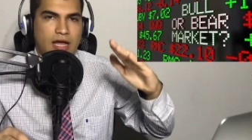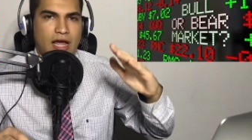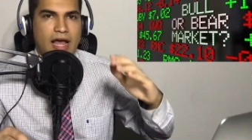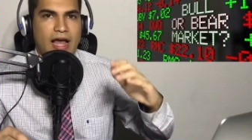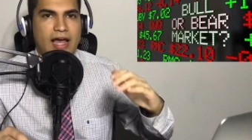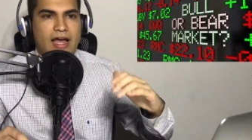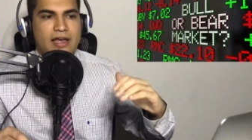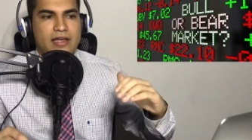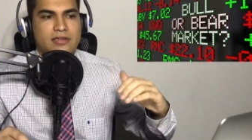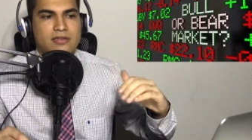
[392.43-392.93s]

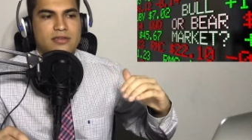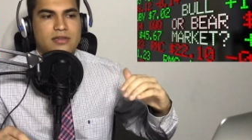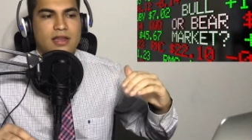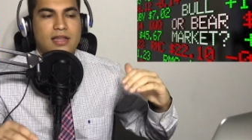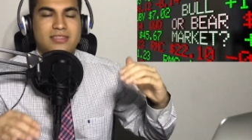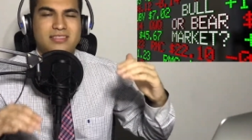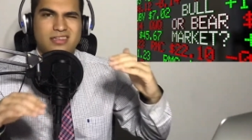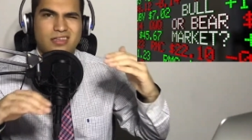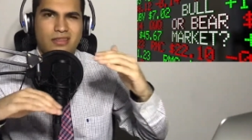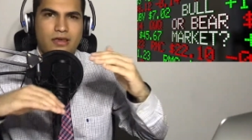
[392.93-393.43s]
And
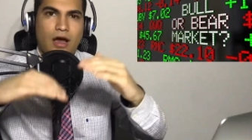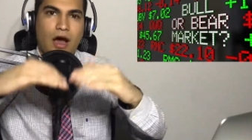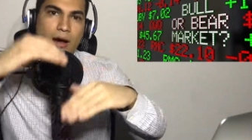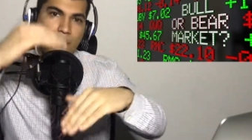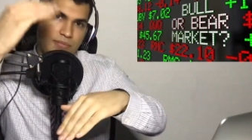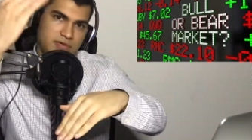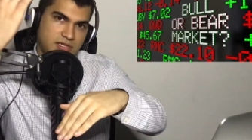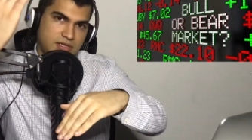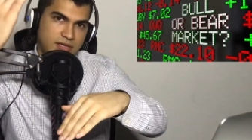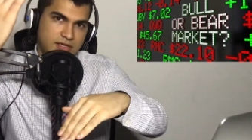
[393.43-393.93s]
let's say the
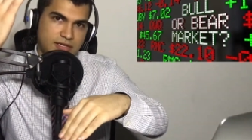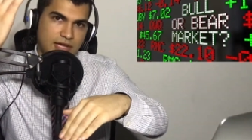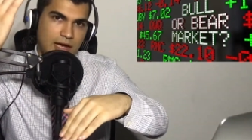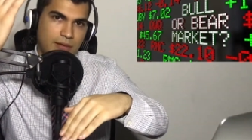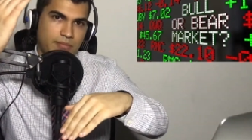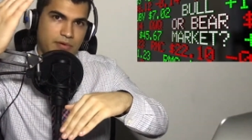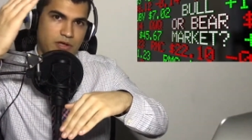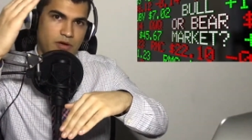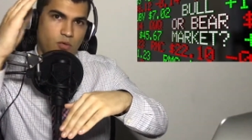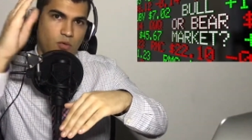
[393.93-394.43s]
opposite is
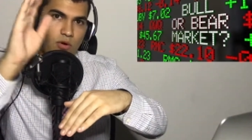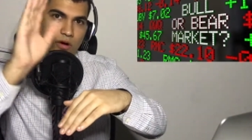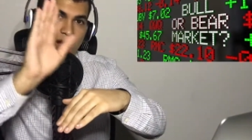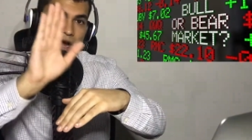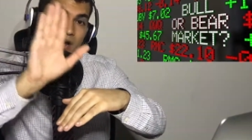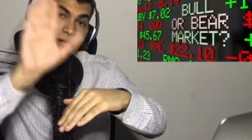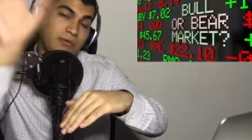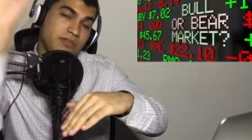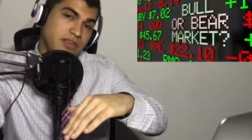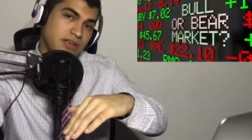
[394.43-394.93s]
happening, where
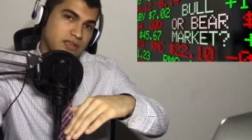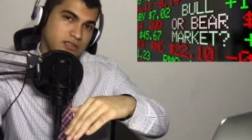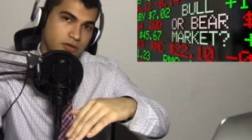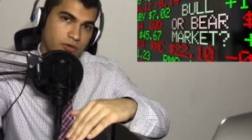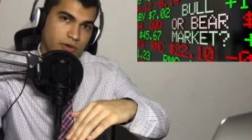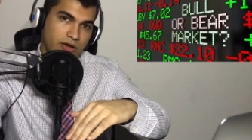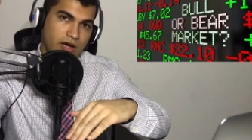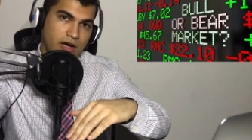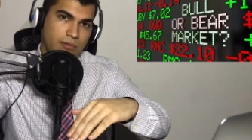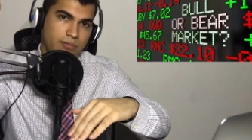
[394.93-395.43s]
everything is
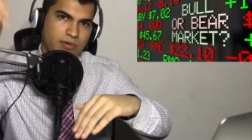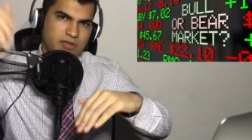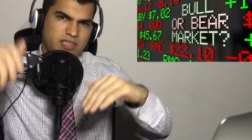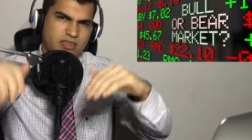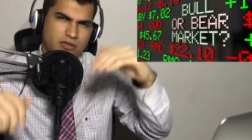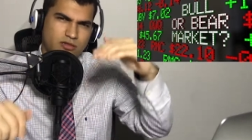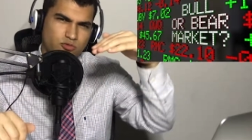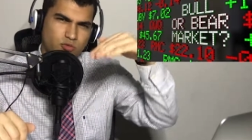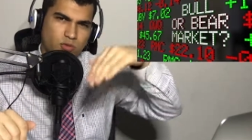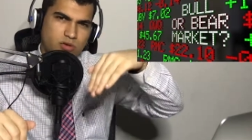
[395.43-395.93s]
going up, but then
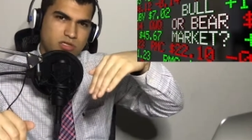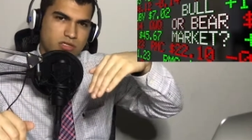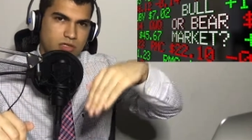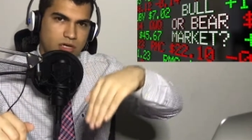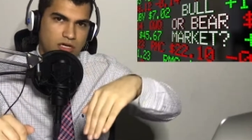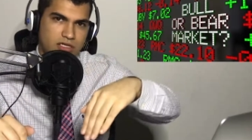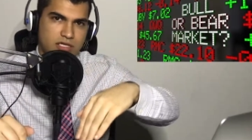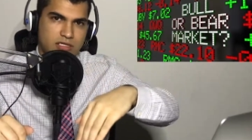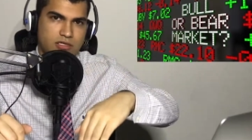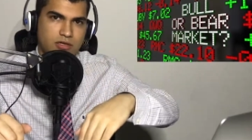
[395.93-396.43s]
there's one
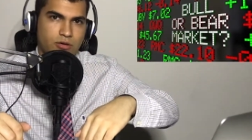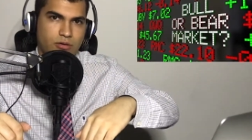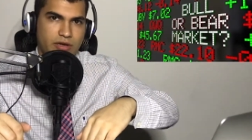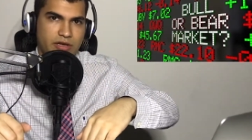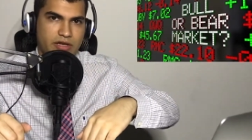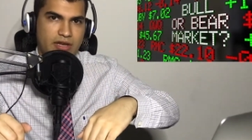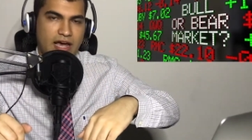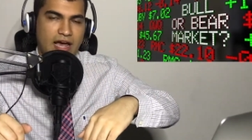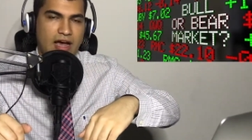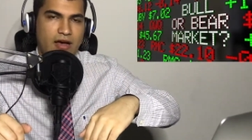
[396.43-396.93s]
stock that's
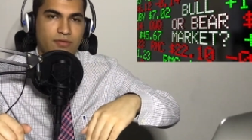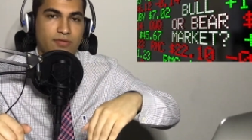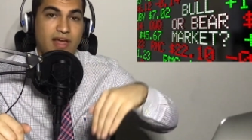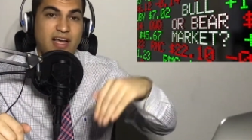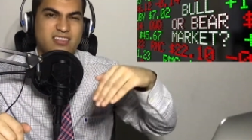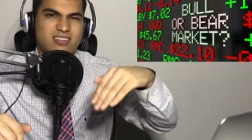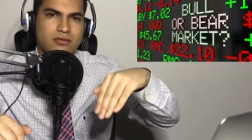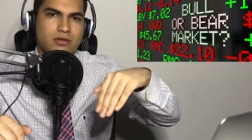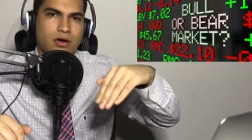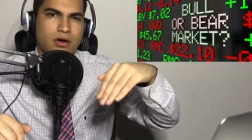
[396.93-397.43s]
going down.
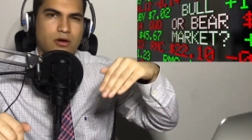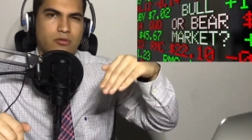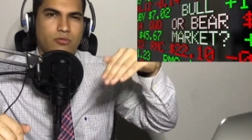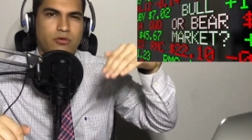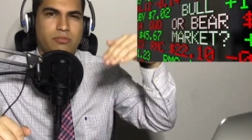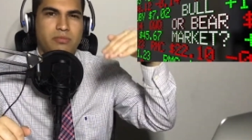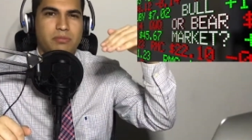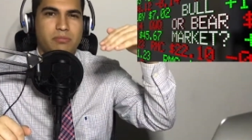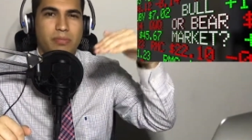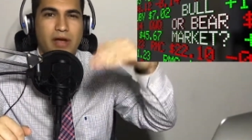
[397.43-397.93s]
That stock
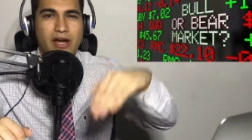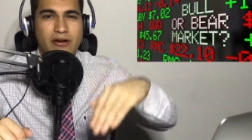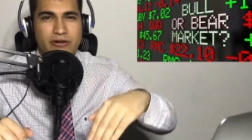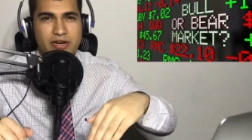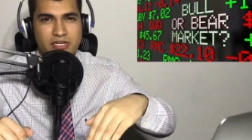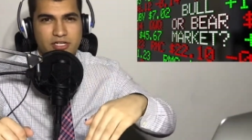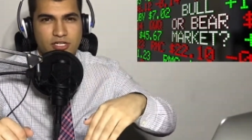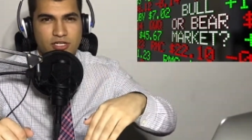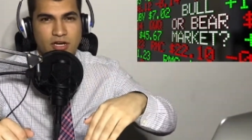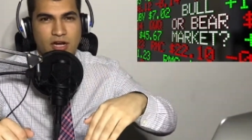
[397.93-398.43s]
would be
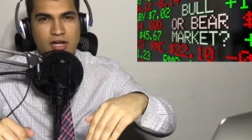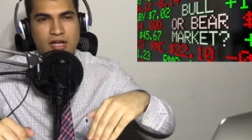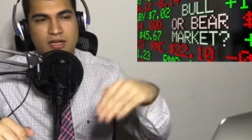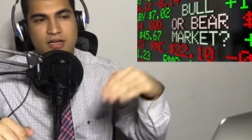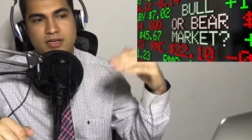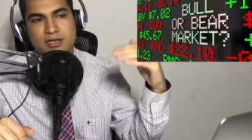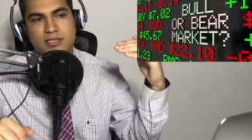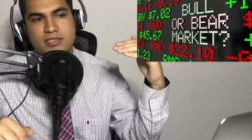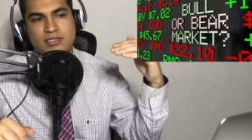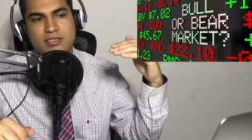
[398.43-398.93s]
bearish
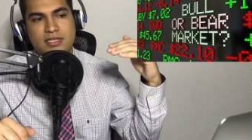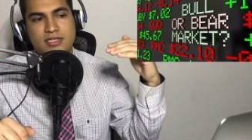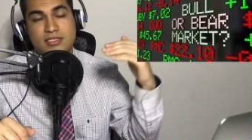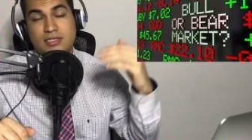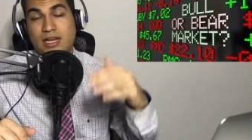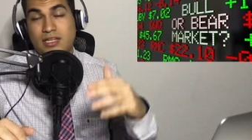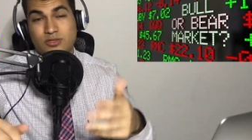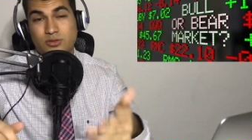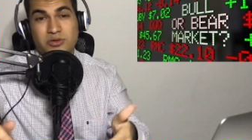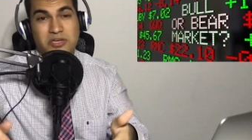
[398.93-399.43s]
because it's
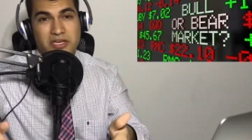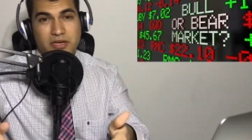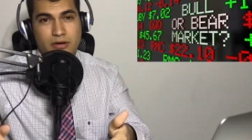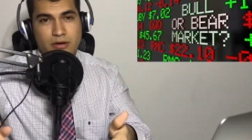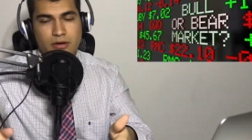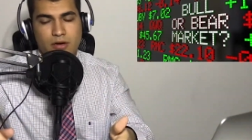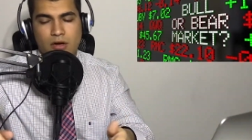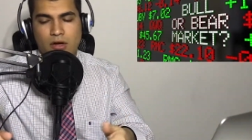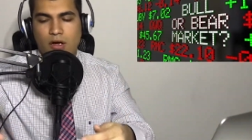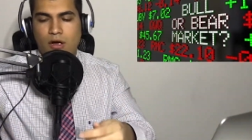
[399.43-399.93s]
not doing good,
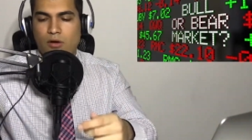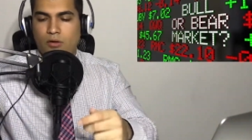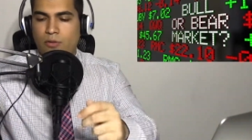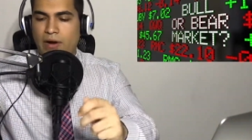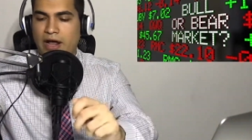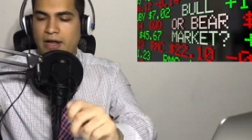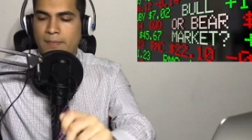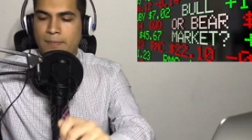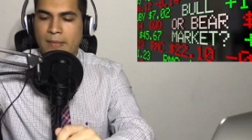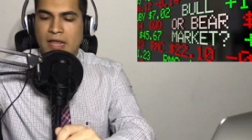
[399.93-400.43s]

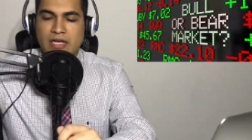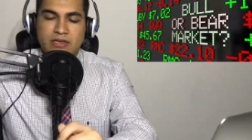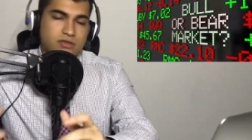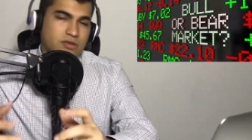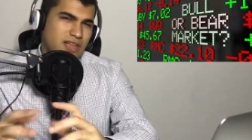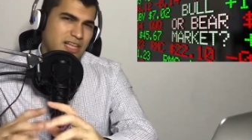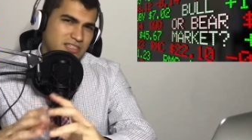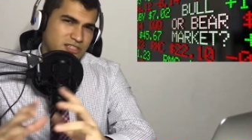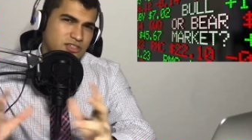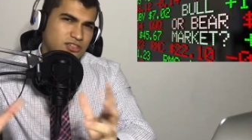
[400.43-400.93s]
right?
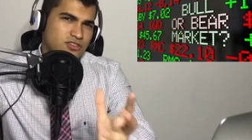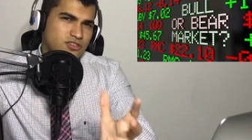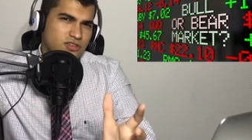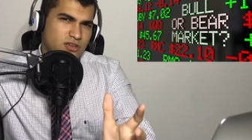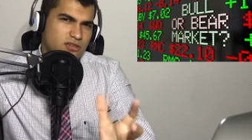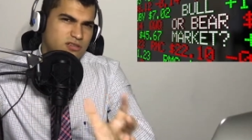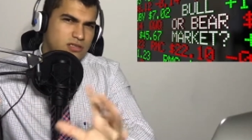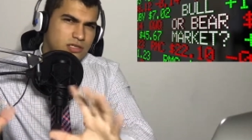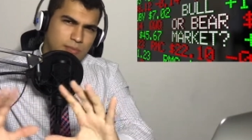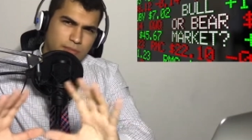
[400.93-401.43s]
So that's
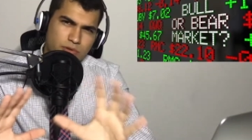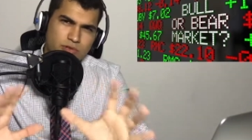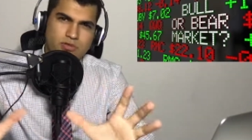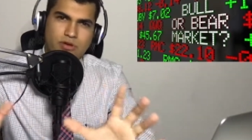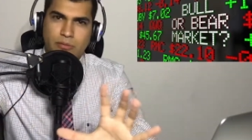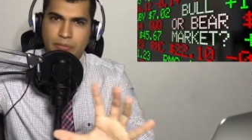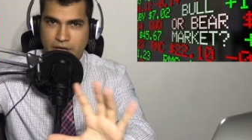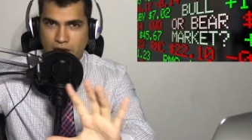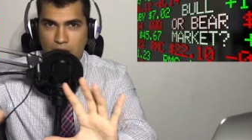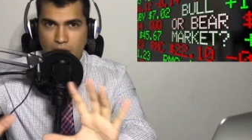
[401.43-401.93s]
just simple
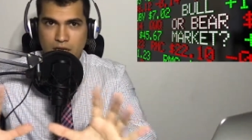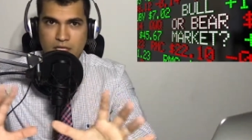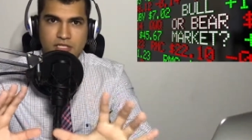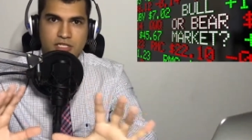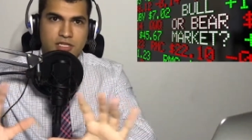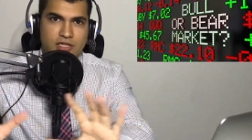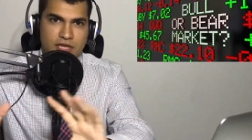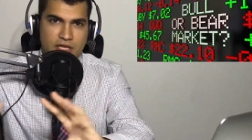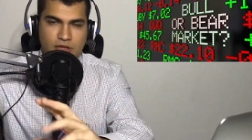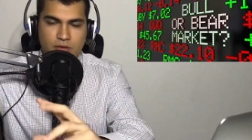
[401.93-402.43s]

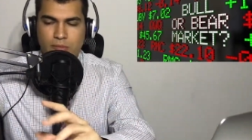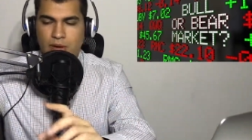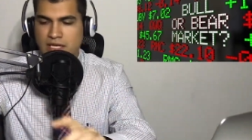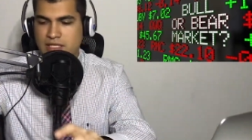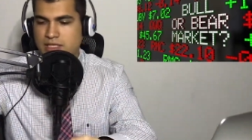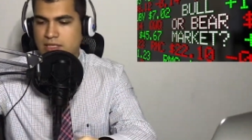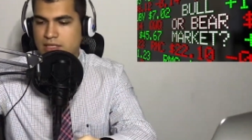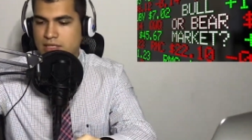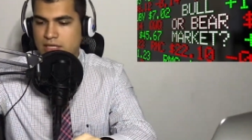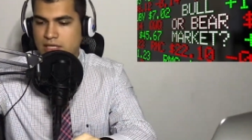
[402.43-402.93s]
terminology that you
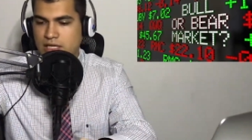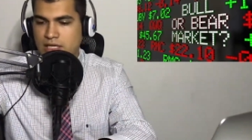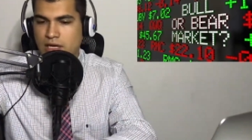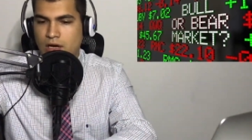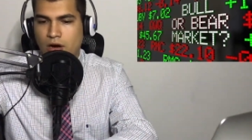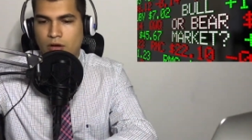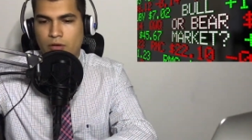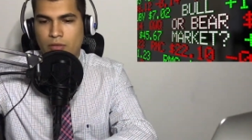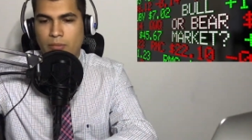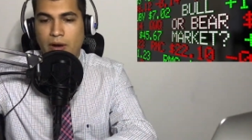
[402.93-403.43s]
might see
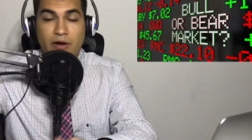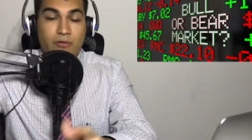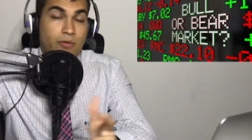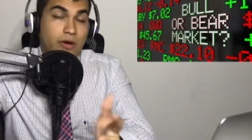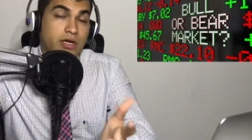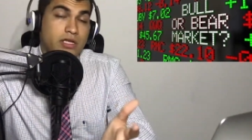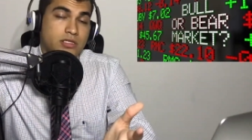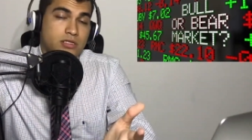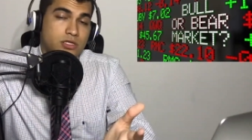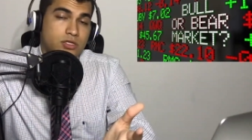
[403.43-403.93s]
or might
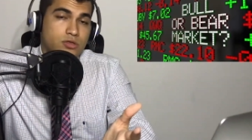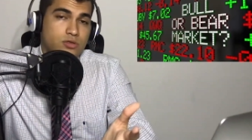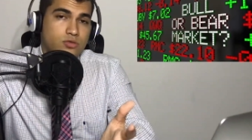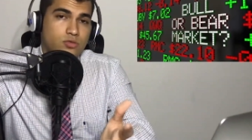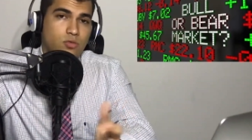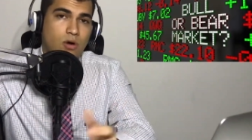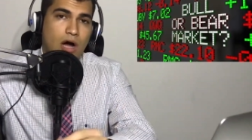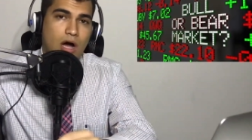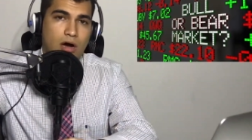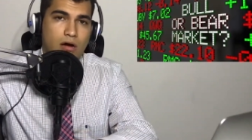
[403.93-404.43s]
run into
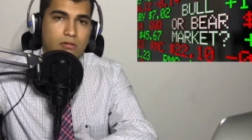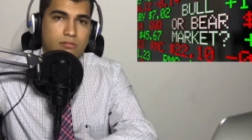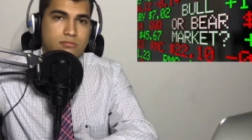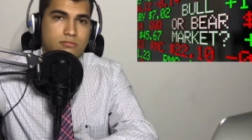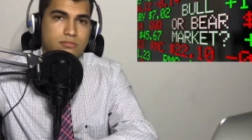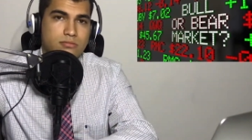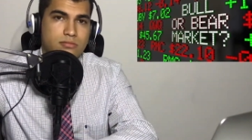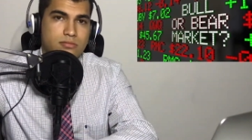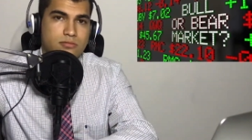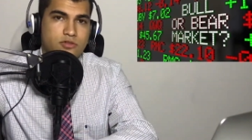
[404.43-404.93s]
while
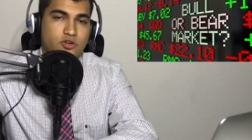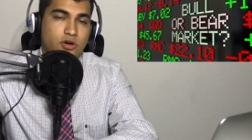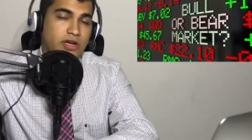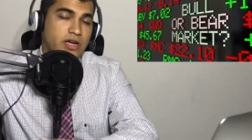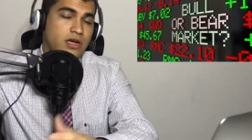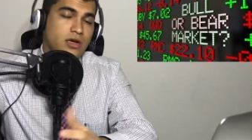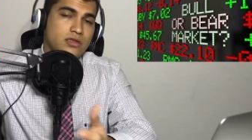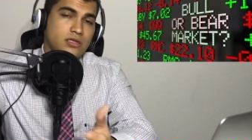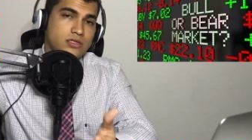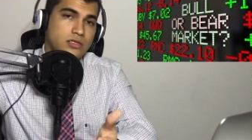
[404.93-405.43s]

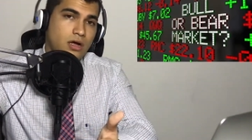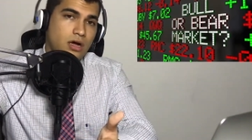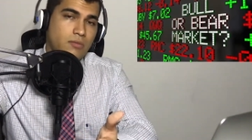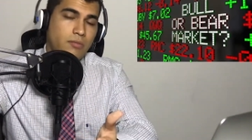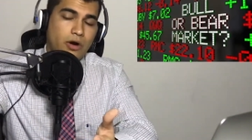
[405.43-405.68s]
trading on the stock